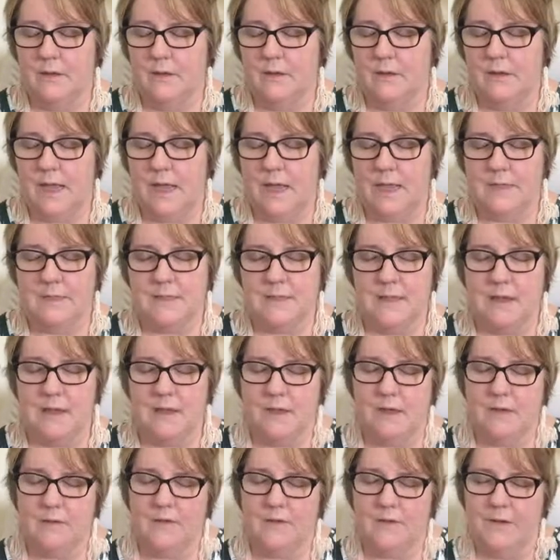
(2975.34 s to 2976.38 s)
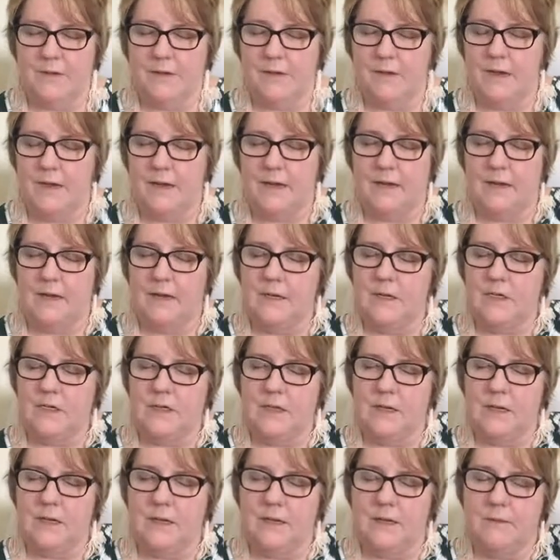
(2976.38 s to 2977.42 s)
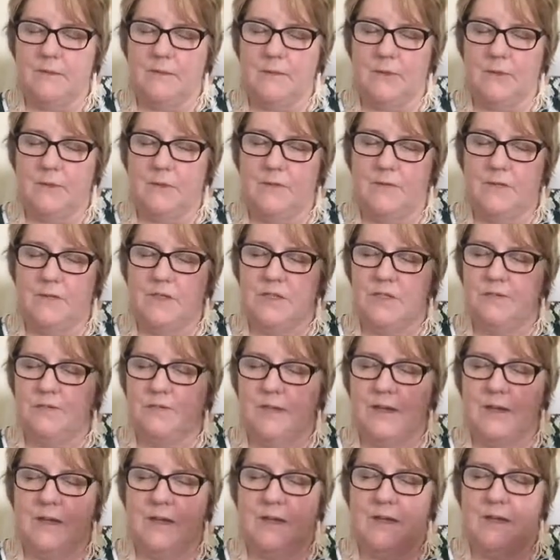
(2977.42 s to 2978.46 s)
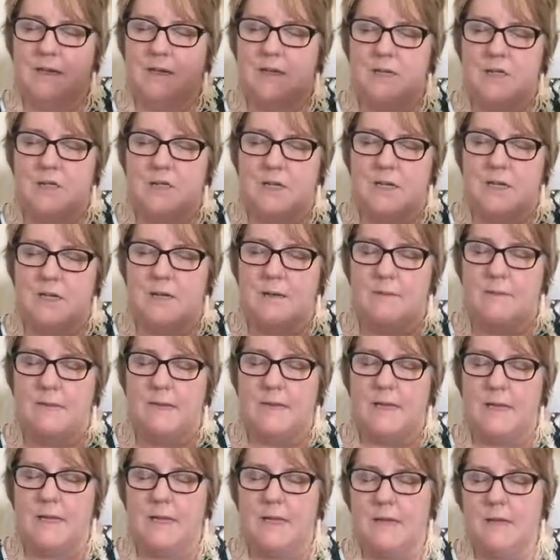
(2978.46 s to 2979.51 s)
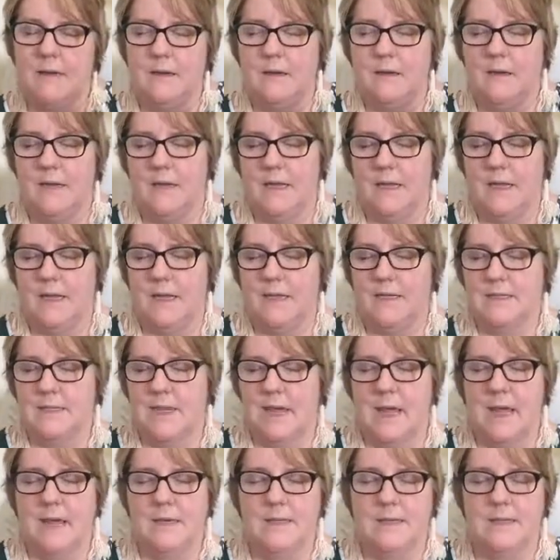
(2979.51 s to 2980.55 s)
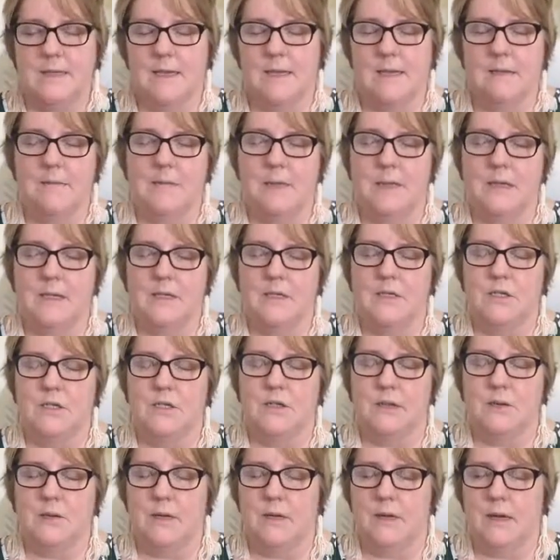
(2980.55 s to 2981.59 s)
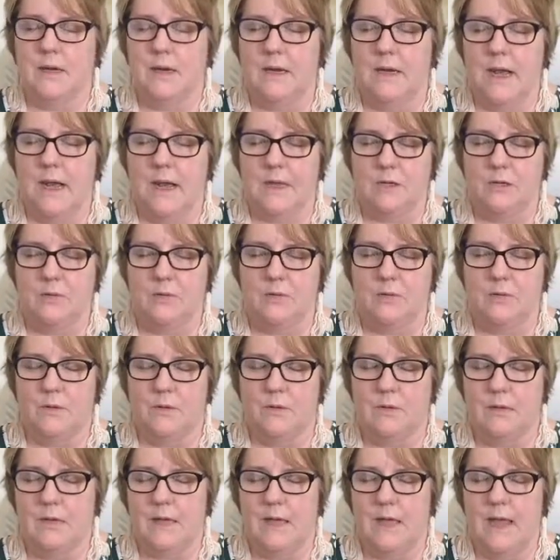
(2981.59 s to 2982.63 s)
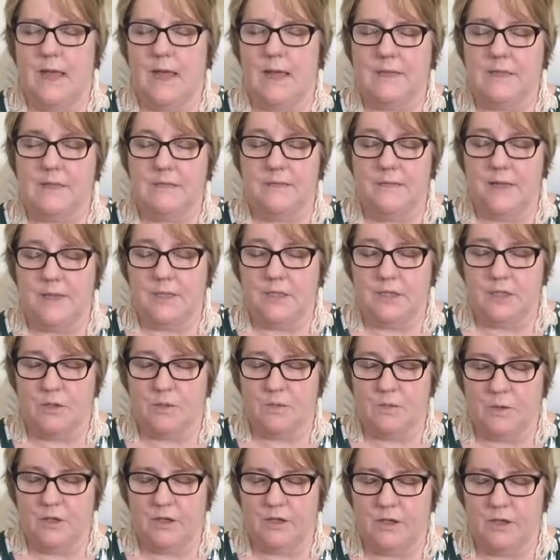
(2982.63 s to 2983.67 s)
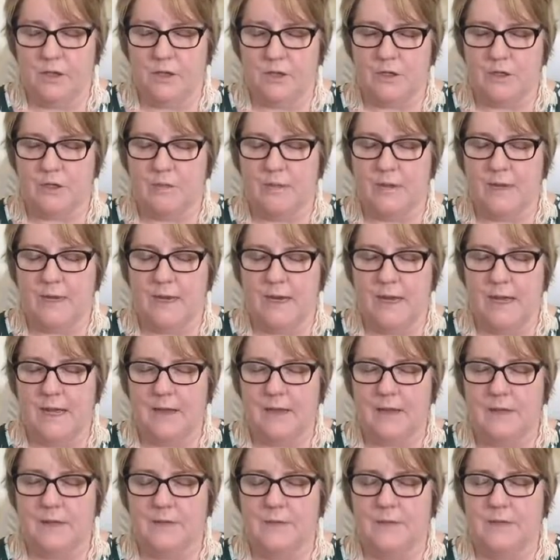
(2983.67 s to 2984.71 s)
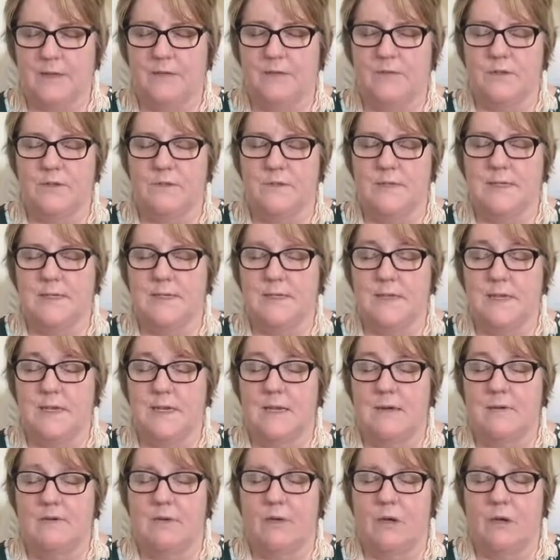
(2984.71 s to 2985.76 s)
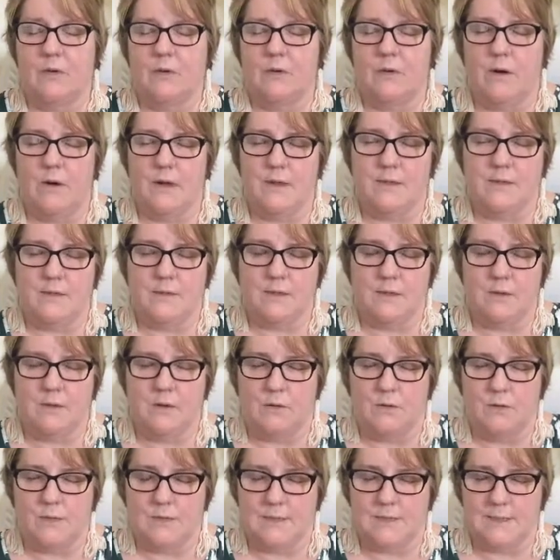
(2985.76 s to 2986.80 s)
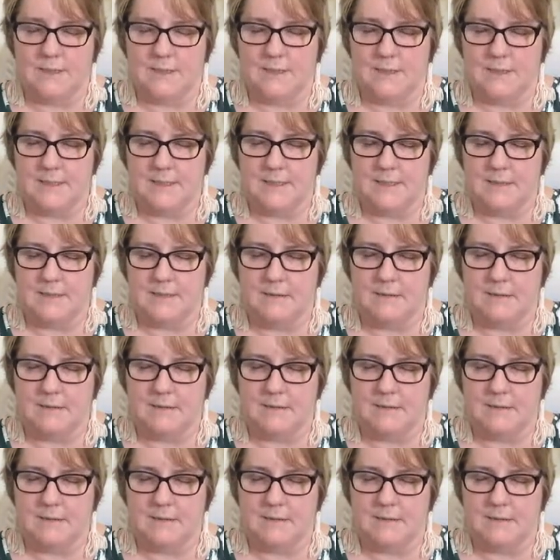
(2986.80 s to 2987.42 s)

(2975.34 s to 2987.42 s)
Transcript: As I could feel that energy, that beautiful divine energy coming in, it's asking me to do an actual activation with you to allow yourself to receive Christ consciousness.